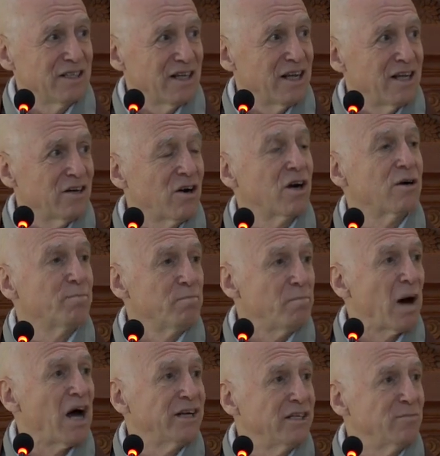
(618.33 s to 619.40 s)
And our
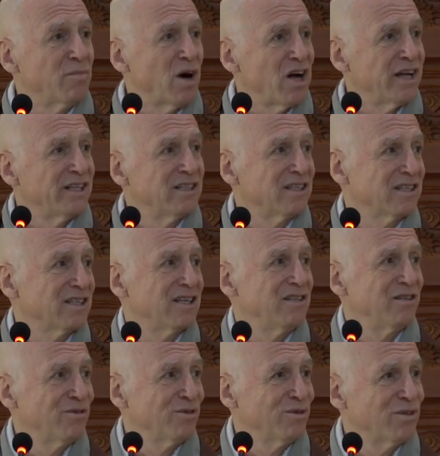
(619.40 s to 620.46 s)
body mind
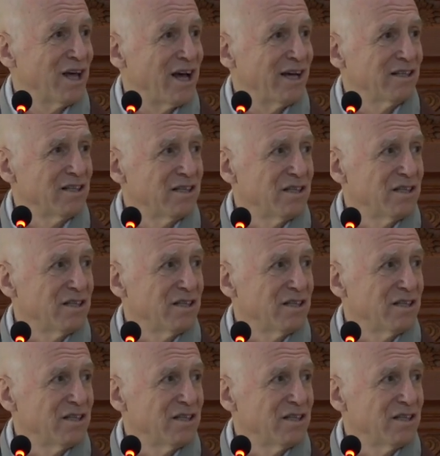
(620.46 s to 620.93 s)
can do that.